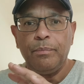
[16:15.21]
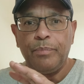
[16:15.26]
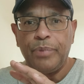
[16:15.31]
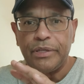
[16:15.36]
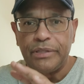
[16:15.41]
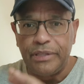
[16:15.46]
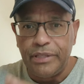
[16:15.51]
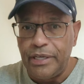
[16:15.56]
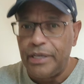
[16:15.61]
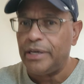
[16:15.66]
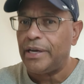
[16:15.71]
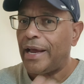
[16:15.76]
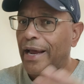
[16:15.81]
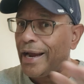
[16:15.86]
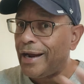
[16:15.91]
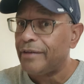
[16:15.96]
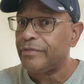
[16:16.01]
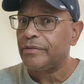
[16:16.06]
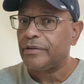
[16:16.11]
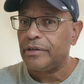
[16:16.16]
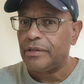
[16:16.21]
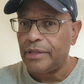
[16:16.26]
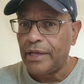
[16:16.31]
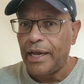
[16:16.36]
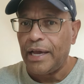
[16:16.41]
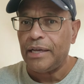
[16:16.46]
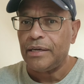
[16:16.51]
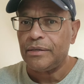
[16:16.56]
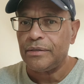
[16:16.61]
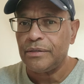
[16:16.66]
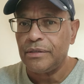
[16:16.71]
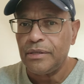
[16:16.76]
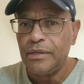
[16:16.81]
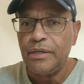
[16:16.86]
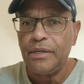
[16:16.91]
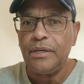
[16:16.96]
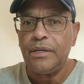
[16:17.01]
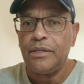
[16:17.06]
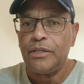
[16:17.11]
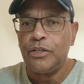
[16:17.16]
But then after that,
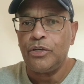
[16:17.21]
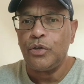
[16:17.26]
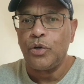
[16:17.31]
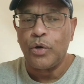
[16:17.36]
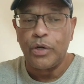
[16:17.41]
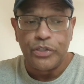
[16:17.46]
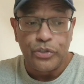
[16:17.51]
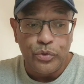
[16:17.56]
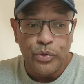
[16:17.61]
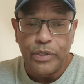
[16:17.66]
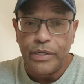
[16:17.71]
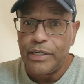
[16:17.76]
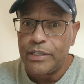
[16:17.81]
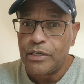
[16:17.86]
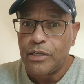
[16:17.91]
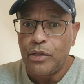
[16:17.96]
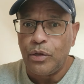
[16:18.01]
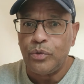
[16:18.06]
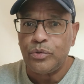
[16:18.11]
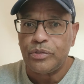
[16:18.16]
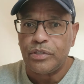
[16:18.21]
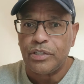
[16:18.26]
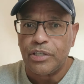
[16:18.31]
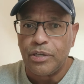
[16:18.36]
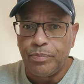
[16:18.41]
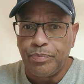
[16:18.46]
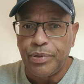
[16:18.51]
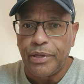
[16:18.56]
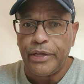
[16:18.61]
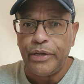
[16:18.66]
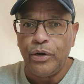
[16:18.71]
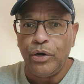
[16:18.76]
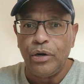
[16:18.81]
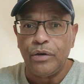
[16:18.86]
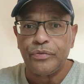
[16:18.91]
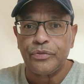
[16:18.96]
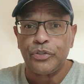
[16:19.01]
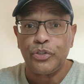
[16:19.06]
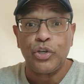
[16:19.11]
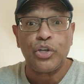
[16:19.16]
as you get close to the
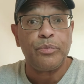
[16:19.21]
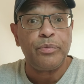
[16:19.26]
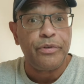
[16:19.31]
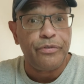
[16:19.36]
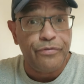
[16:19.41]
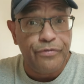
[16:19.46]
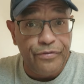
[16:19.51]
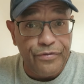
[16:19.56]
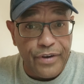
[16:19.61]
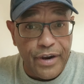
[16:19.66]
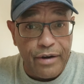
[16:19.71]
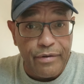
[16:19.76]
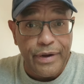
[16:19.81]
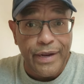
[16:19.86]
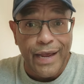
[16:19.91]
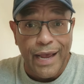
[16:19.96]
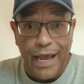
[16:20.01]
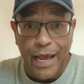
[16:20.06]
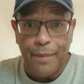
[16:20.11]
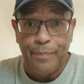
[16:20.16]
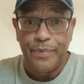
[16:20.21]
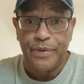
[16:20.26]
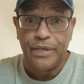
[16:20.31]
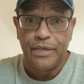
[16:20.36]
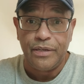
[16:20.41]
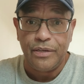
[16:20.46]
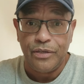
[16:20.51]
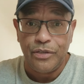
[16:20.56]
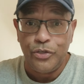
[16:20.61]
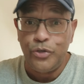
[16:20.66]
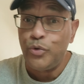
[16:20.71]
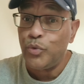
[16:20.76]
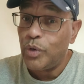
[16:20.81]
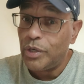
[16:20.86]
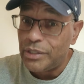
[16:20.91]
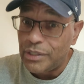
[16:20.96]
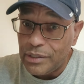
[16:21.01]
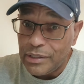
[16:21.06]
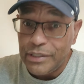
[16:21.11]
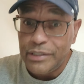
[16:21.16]
playoffs, you're going to be very happy you
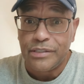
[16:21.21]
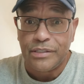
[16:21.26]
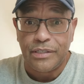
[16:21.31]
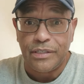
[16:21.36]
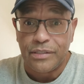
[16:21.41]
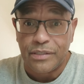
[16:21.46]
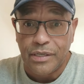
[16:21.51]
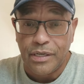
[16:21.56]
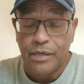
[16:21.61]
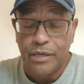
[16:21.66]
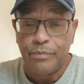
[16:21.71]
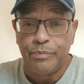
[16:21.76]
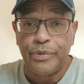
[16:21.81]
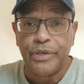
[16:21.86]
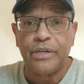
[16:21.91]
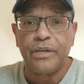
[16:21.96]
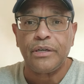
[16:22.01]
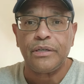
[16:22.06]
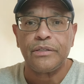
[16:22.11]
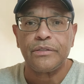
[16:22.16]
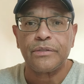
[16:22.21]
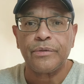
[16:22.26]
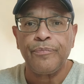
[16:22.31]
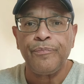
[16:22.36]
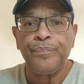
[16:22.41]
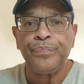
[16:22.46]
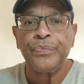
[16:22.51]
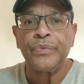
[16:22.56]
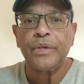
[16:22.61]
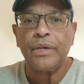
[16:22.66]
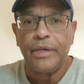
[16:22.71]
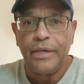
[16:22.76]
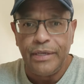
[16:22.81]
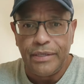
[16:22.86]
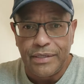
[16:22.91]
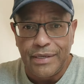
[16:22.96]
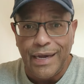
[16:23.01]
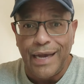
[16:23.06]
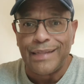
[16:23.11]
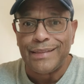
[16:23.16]
unleashed this kid, because
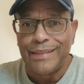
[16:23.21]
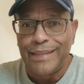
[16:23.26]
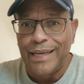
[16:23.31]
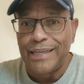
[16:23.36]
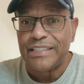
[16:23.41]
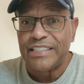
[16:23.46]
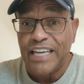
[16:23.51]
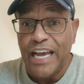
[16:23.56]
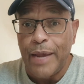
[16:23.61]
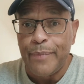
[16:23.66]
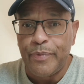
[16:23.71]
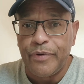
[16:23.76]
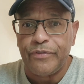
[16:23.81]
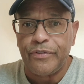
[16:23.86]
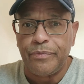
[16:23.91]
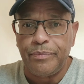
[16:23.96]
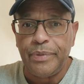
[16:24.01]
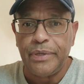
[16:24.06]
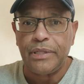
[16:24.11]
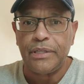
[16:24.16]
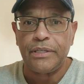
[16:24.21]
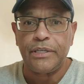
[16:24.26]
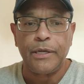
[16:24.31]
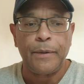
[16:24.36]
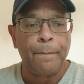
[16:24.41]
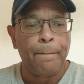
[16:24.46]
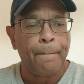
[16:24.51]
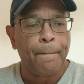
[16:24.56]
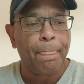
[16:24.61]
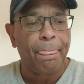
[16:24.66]
he's got that type of ability.